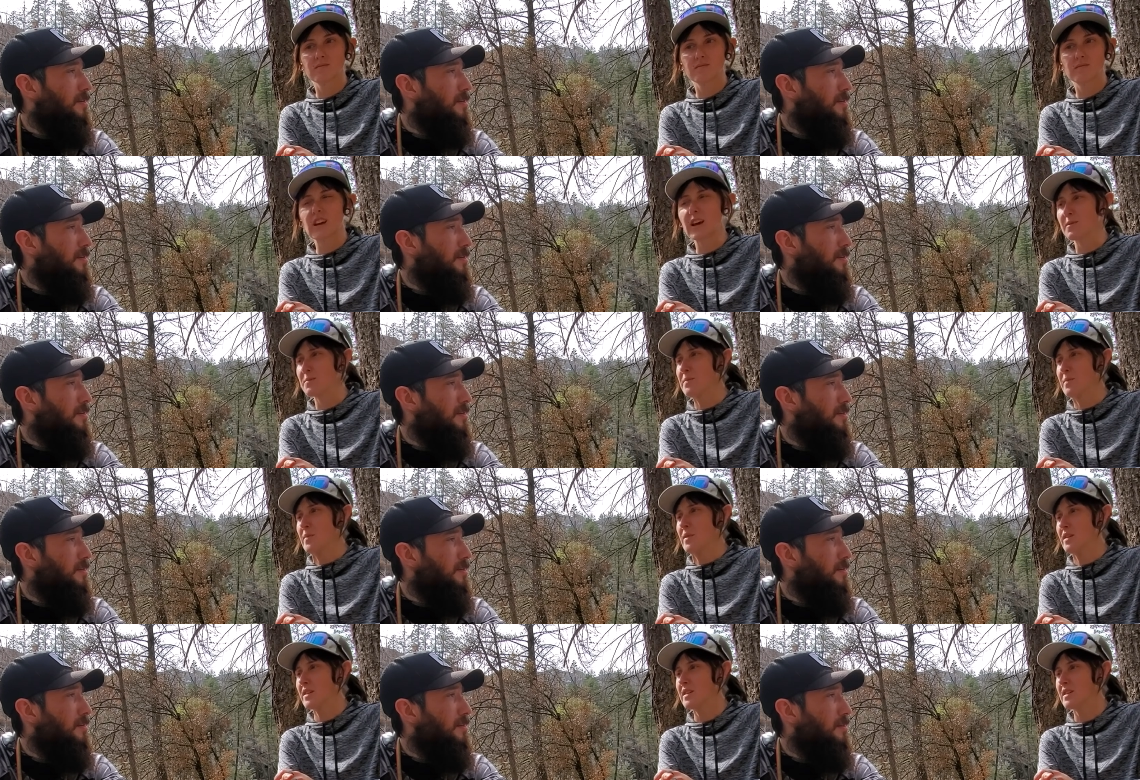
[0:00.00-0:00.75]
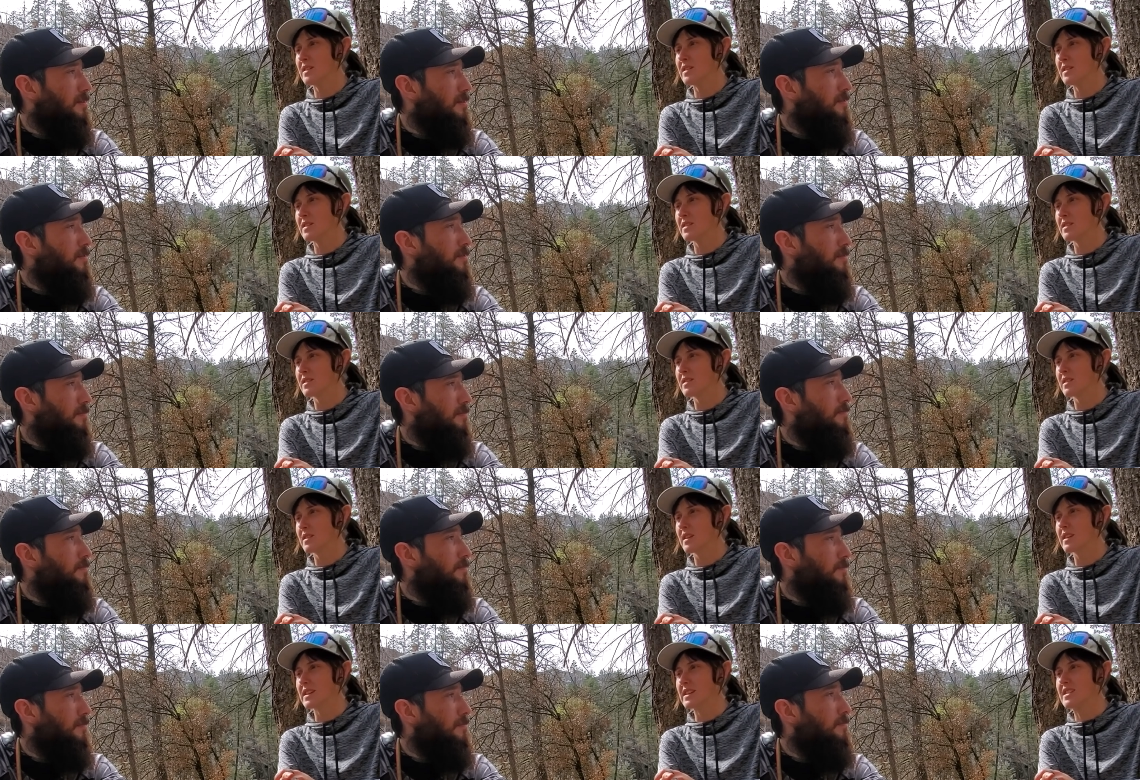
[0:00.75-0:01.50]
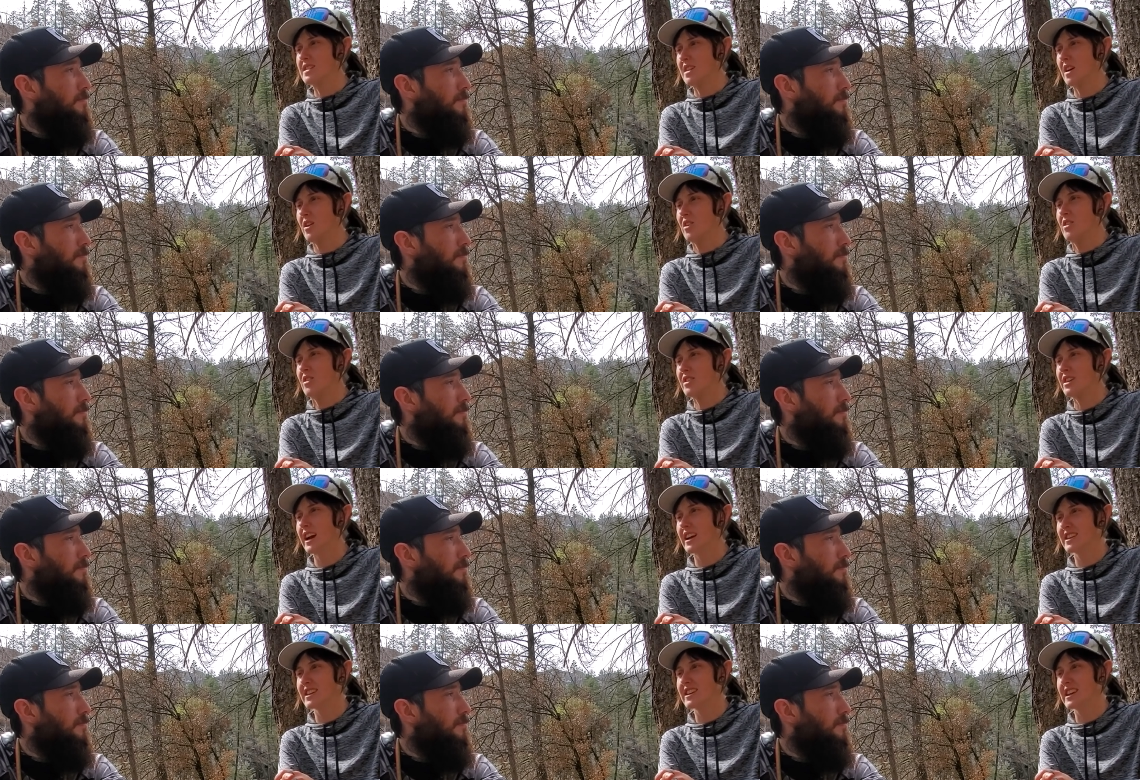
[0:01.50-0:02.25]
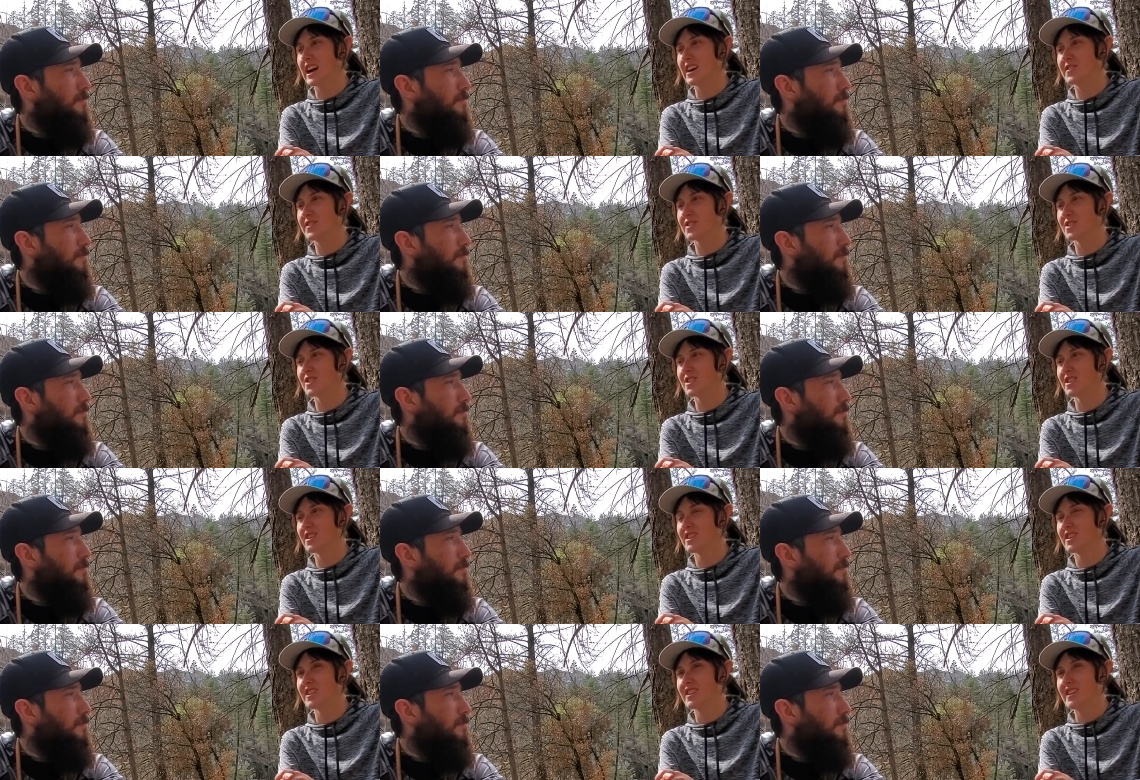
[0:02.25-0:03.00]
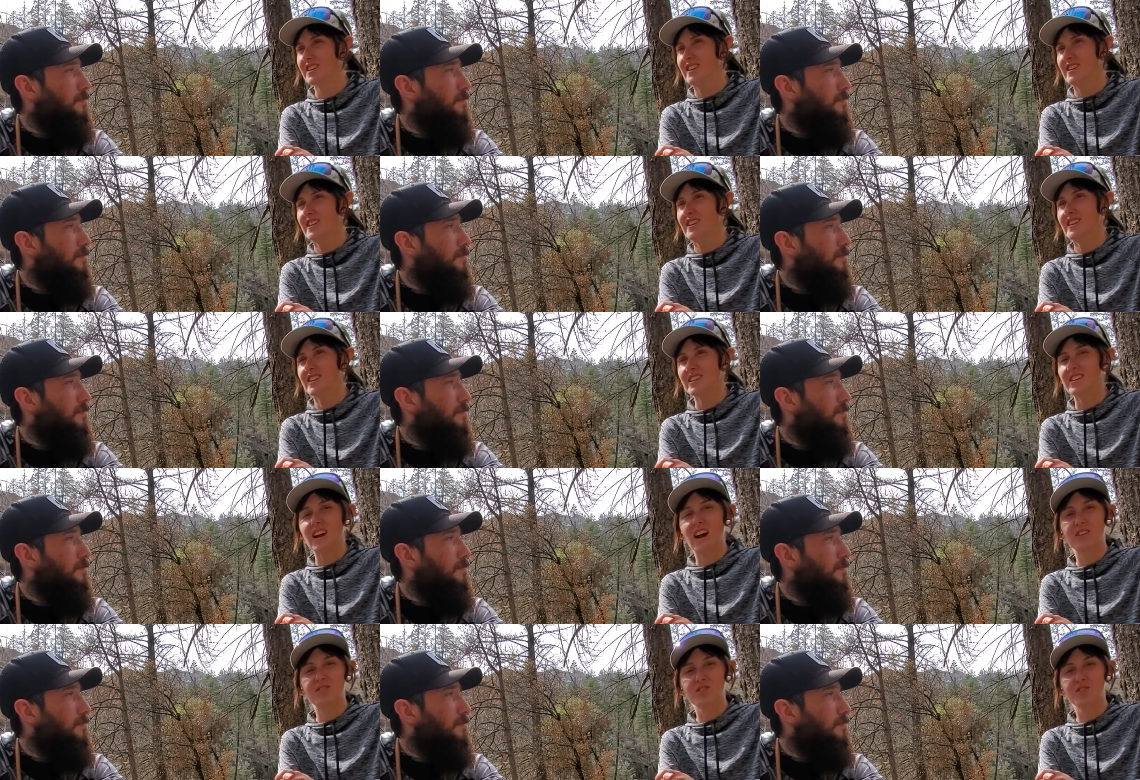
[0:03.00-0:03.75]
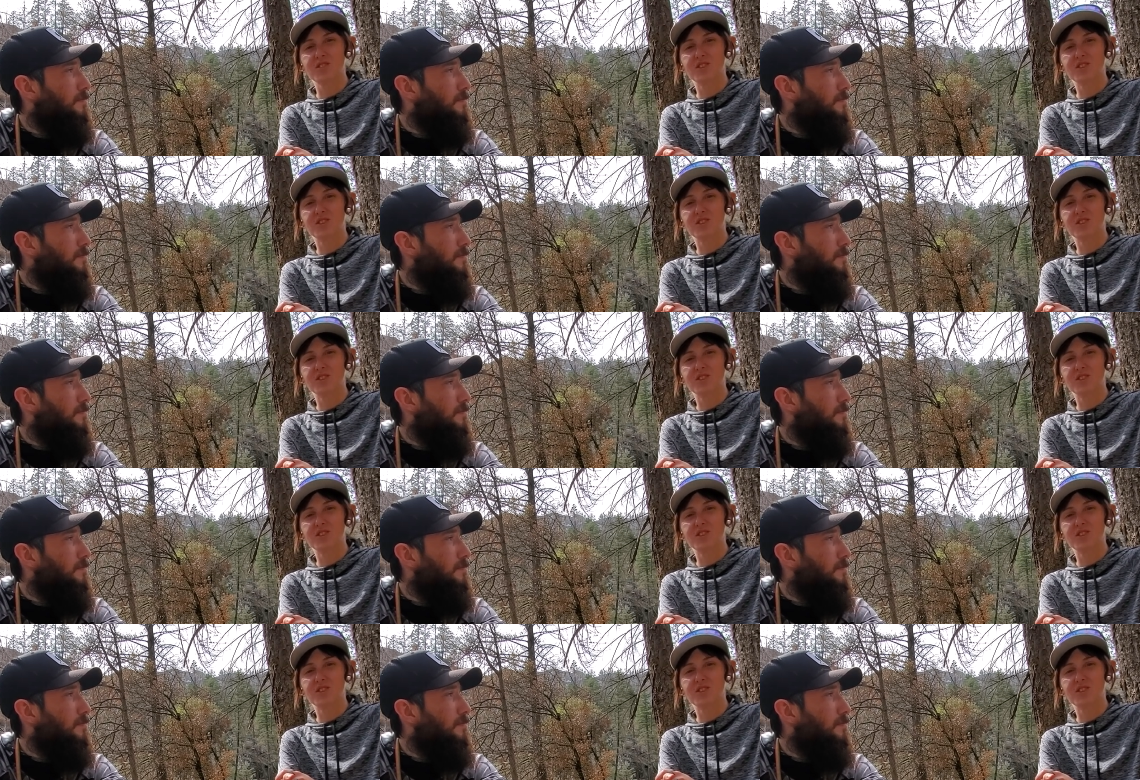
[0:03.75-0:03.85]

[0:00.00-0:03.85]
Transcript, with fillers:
Speaker 1: Yeah, I think so. Yeah, I think after after